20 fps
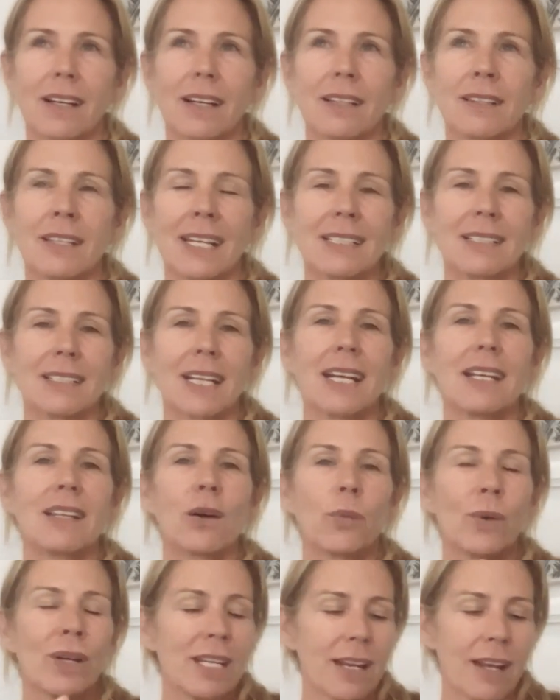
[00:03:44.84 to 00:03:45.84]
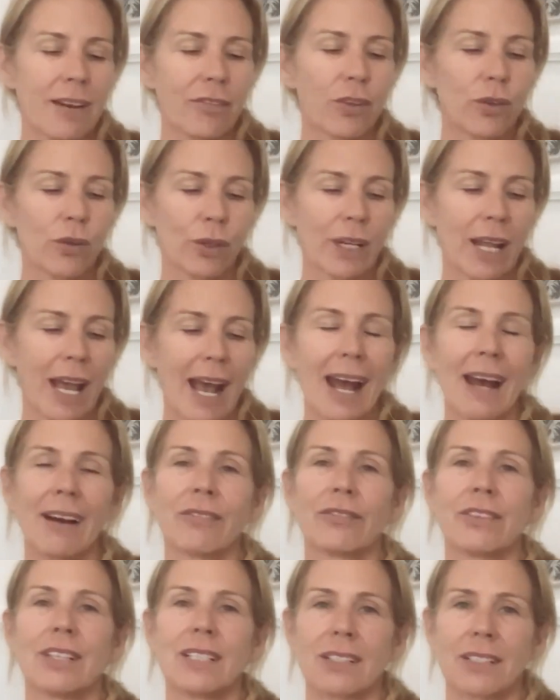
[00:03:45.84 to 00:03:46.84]
they say that we're never going to
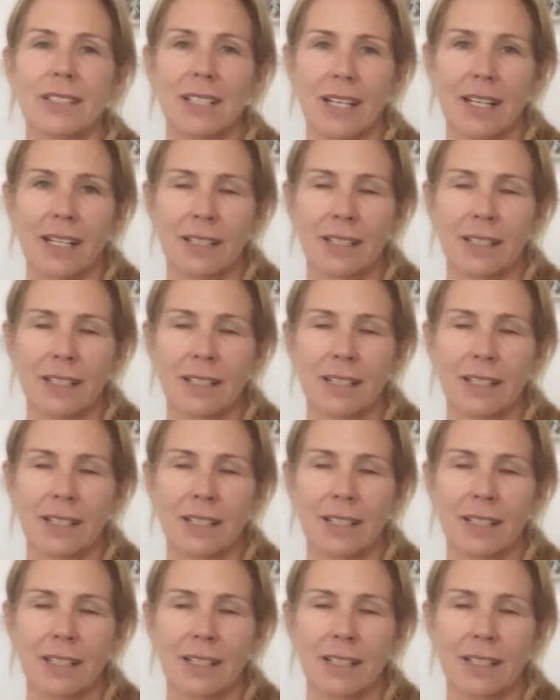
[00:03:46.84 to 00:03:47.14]
have this